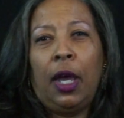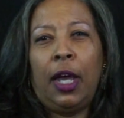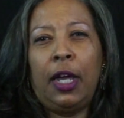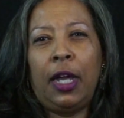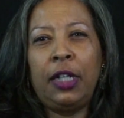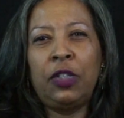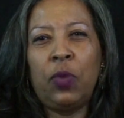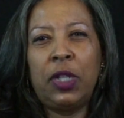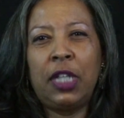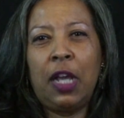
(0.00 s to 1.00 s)
I just
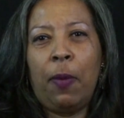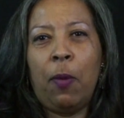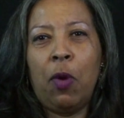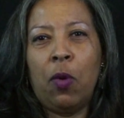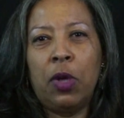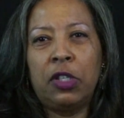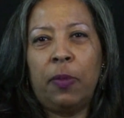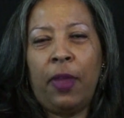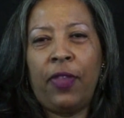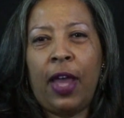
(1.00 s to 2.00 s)
want to say a couple more words
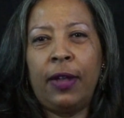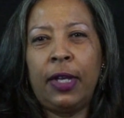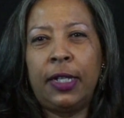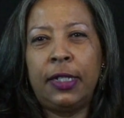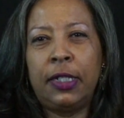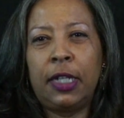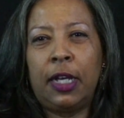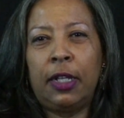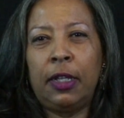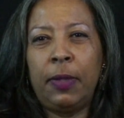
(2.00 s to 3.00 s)
about that. And
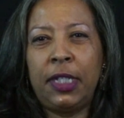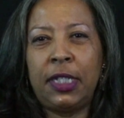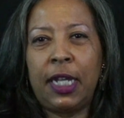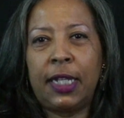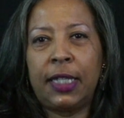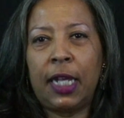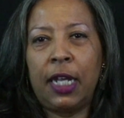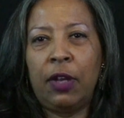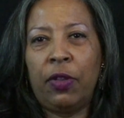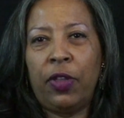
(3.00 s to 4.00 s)
let me just take a
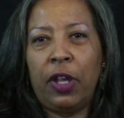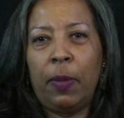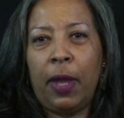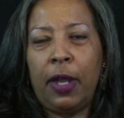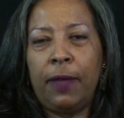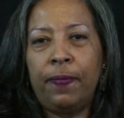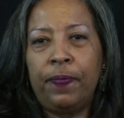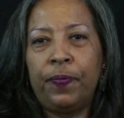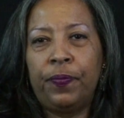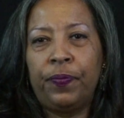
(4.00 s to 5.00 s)
second here to think about it.
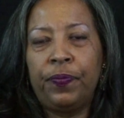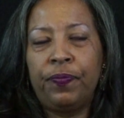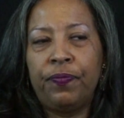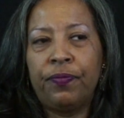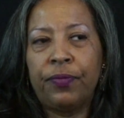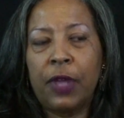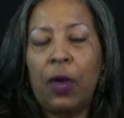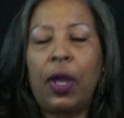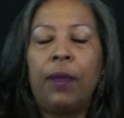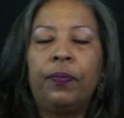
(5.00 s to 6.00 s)

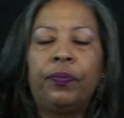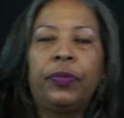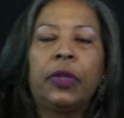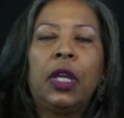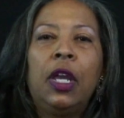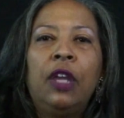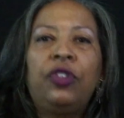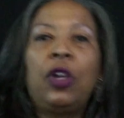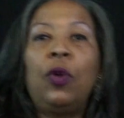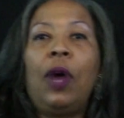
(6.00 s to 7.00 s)
Okay.
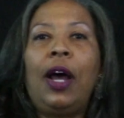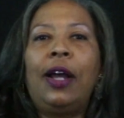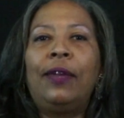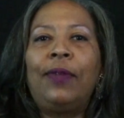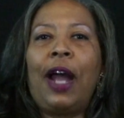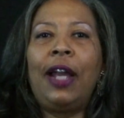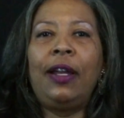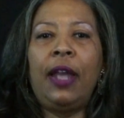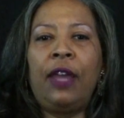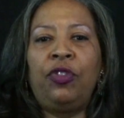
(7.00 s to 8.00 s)
So,
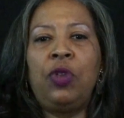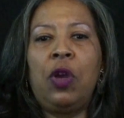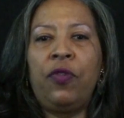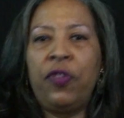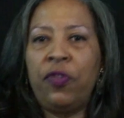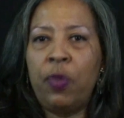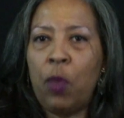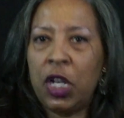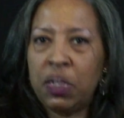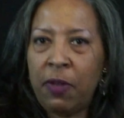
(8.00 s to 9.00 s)
as you know, if you've been
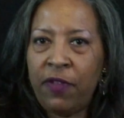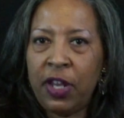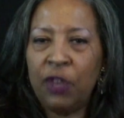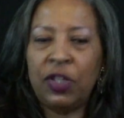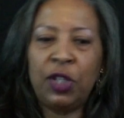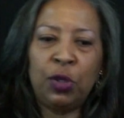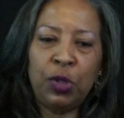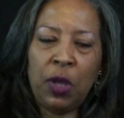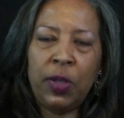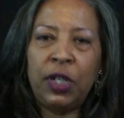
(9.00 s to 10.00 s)
watching my videos, I
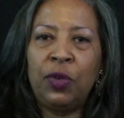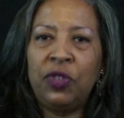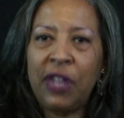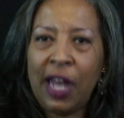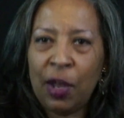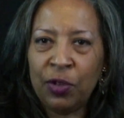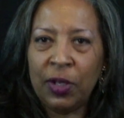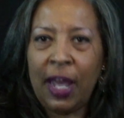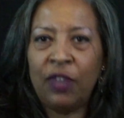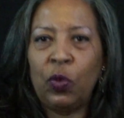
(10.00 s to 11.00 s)
told you I went to go see an elder
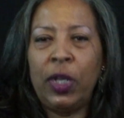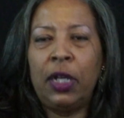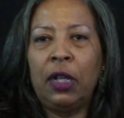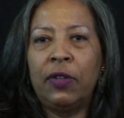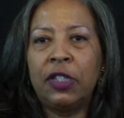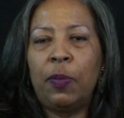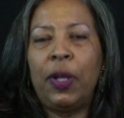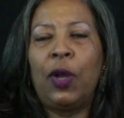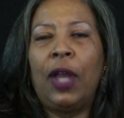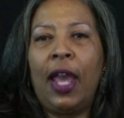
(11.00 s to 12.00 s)
last week, Clarissa
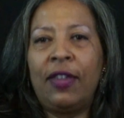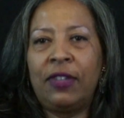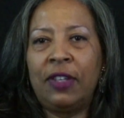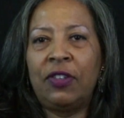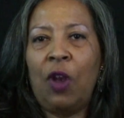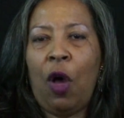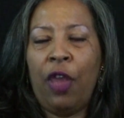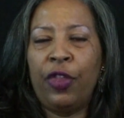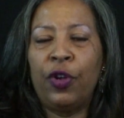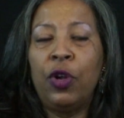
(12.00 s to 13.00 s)
Pinkola Estes, an
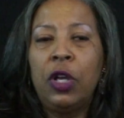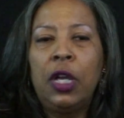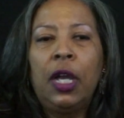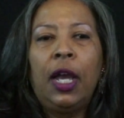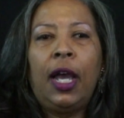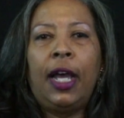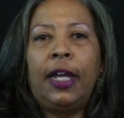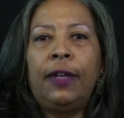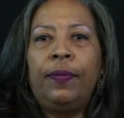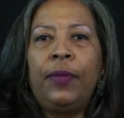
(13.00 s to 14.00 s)
author
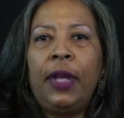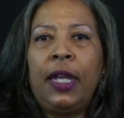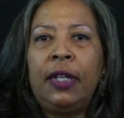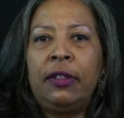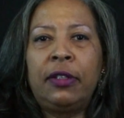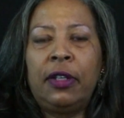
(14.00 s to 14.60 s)
and